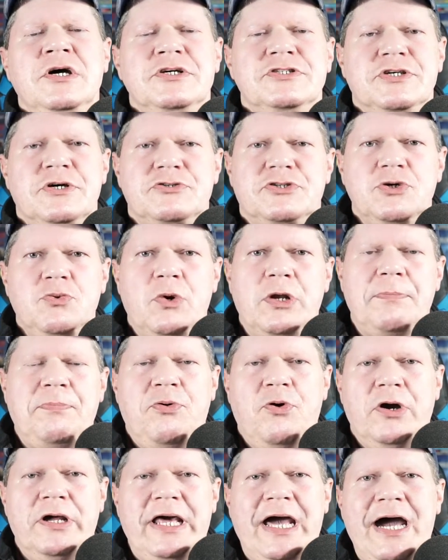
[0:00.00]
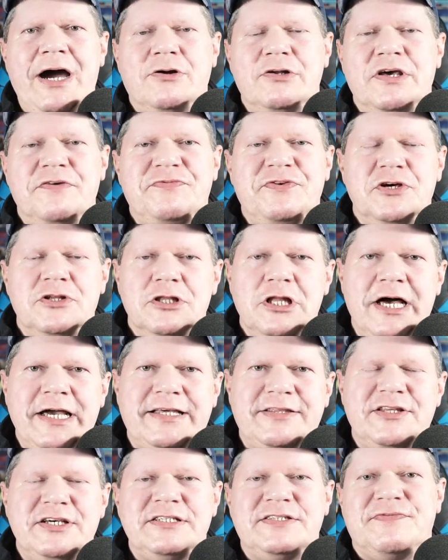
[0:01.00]
So I do want to point out if you
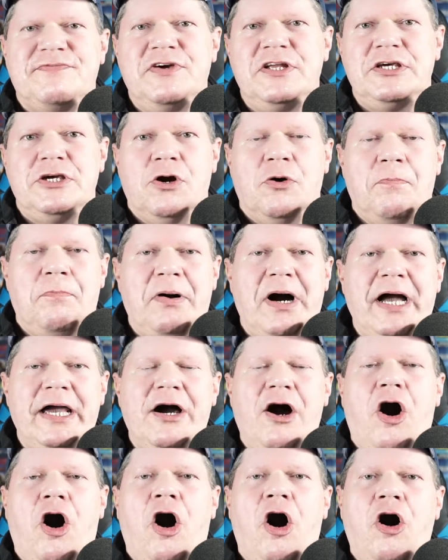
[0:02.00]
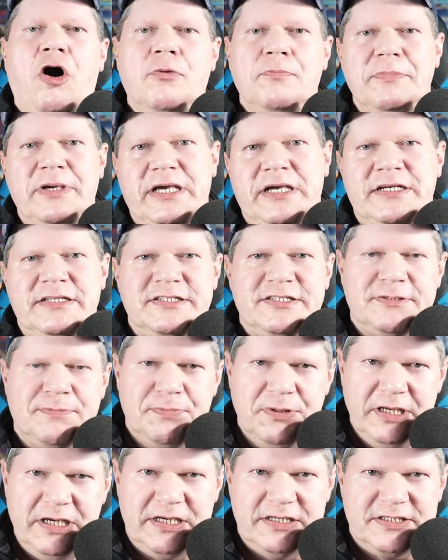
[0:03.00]
like this video, by all means,
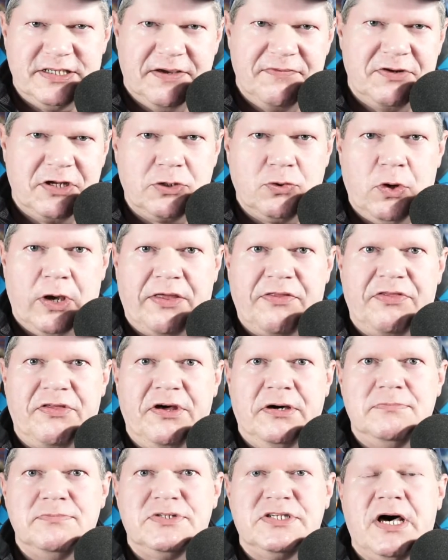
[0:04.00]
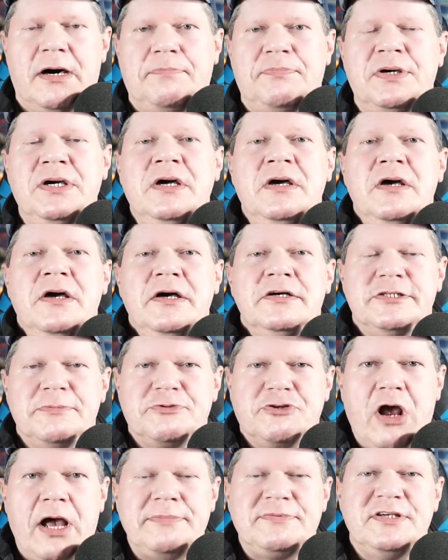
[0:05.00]
please give it a quick thumbs up.
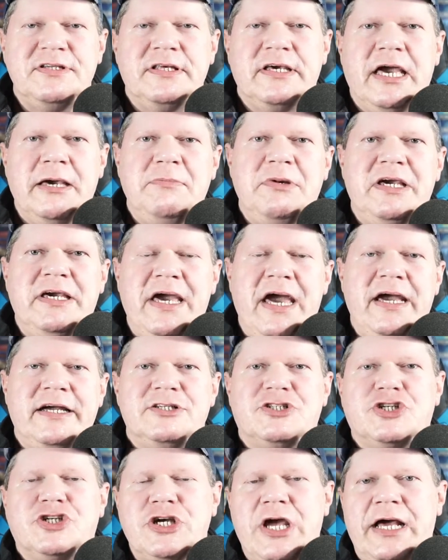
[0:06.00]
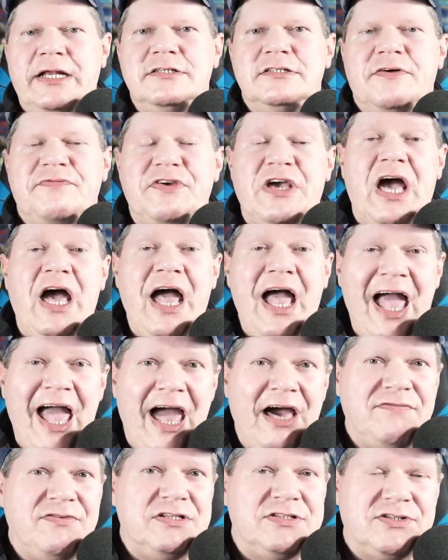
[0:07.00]
Subscribe to the Gaming Gang channel if you
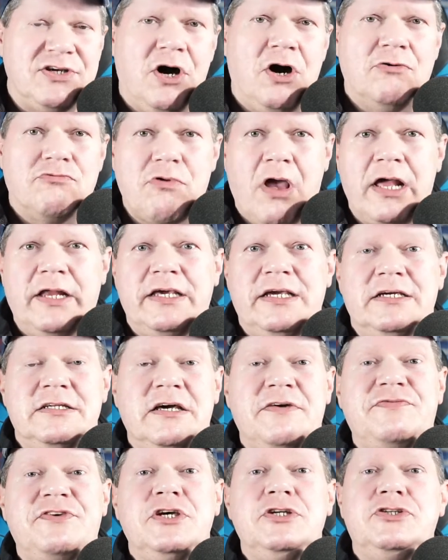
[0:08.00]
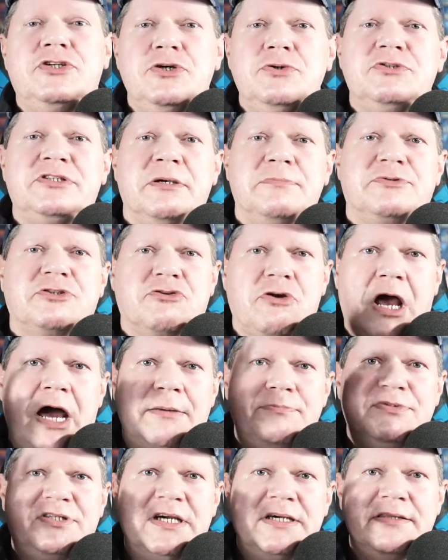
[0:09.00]
haven't already. And if you do
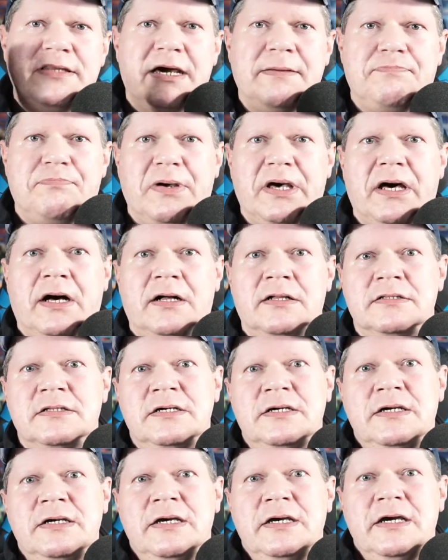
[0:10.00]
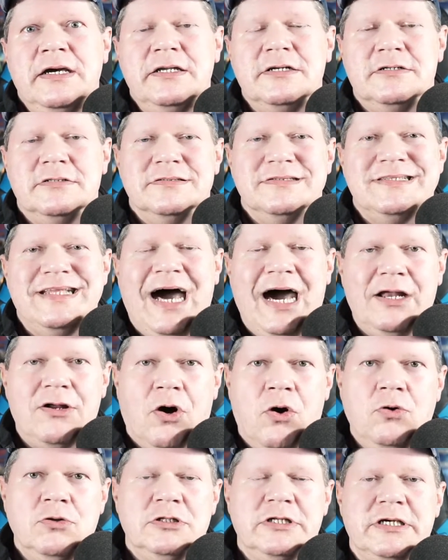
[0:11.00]
subscribe, ding that bell. It'll not
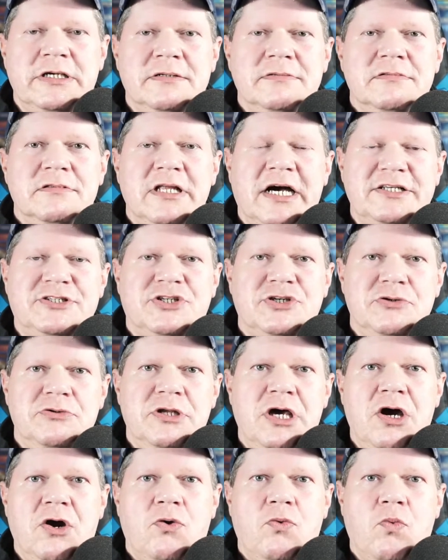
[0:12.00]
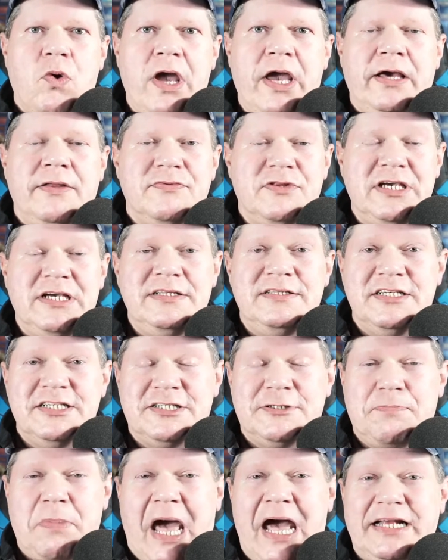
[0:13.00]
only let you know when the
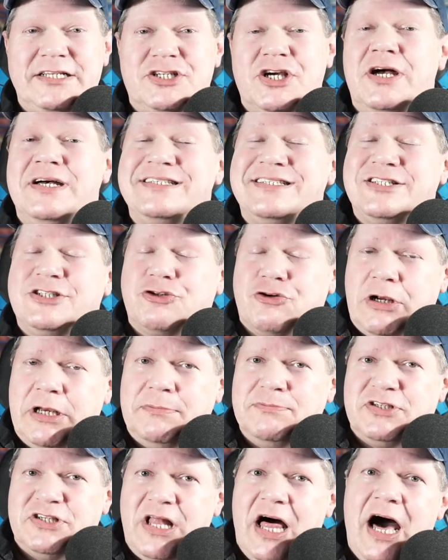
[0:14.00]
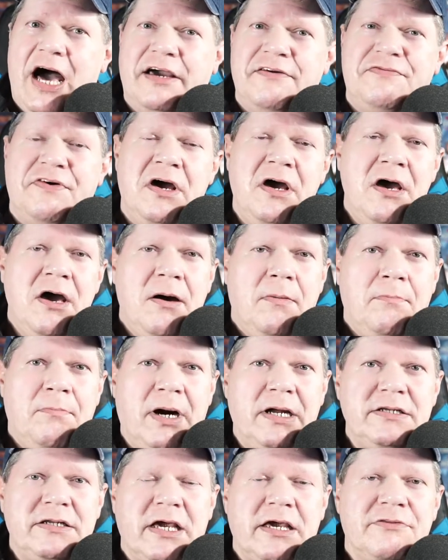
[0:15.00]
dispatch streams live
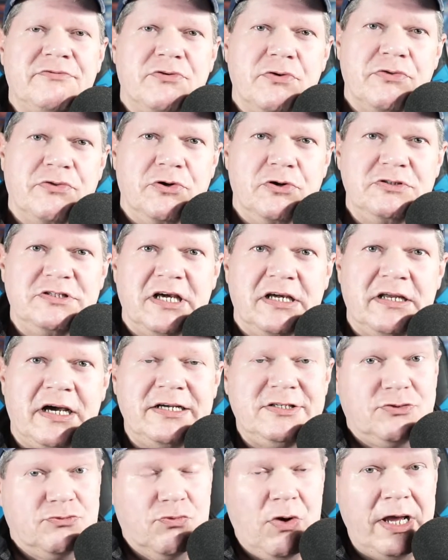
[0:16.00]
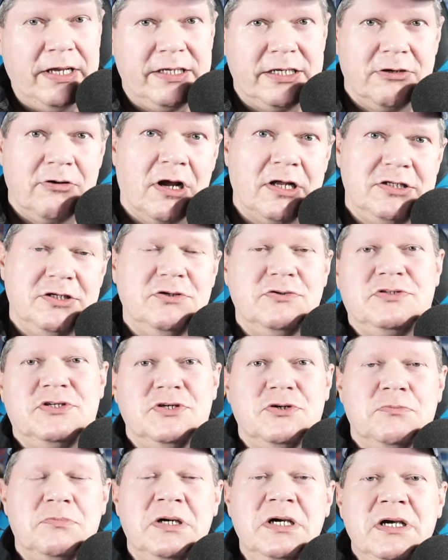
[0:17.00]
Monday through Thursday nights right here on
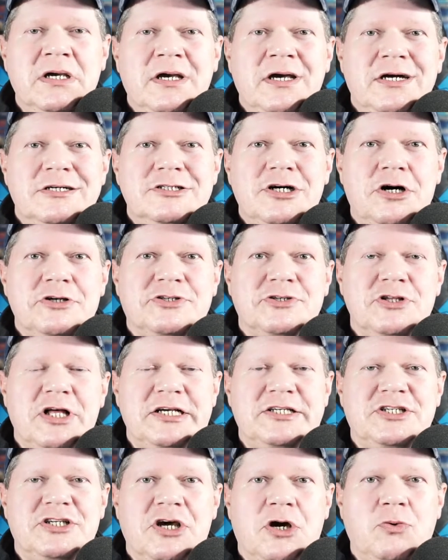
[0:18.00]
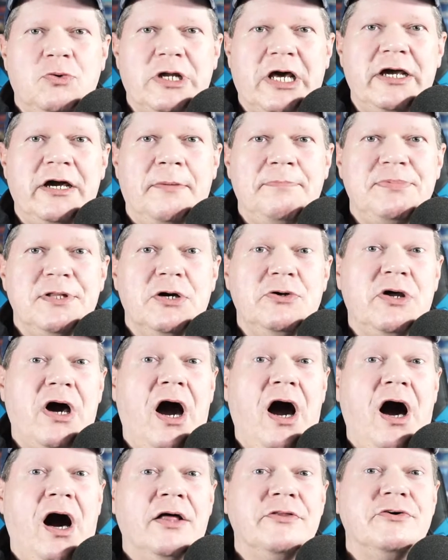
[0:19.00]
YouTube, it'll also let you know when I upload
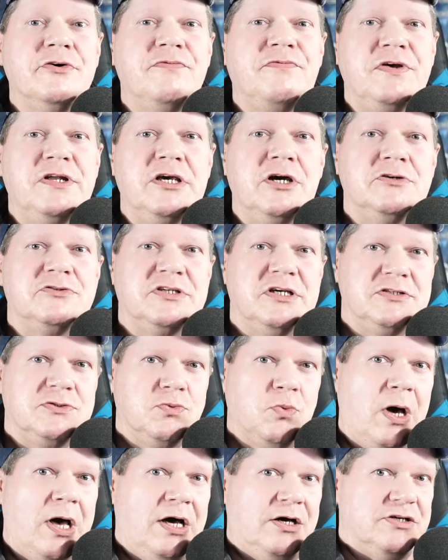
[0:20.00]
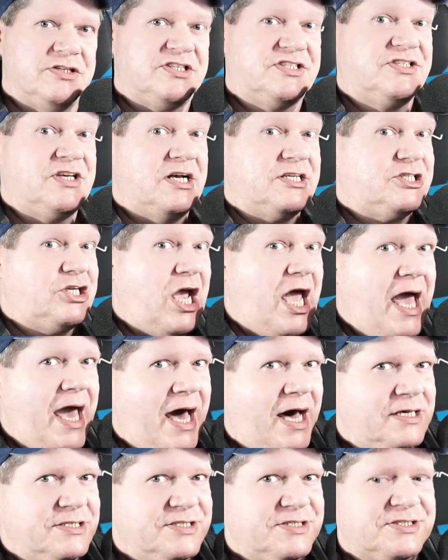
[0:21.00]
other videos as well, such
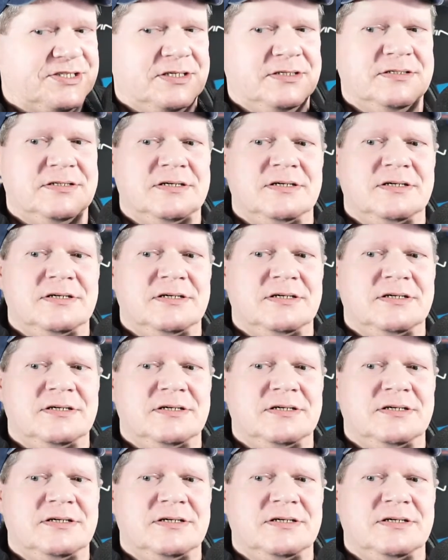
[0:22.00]
as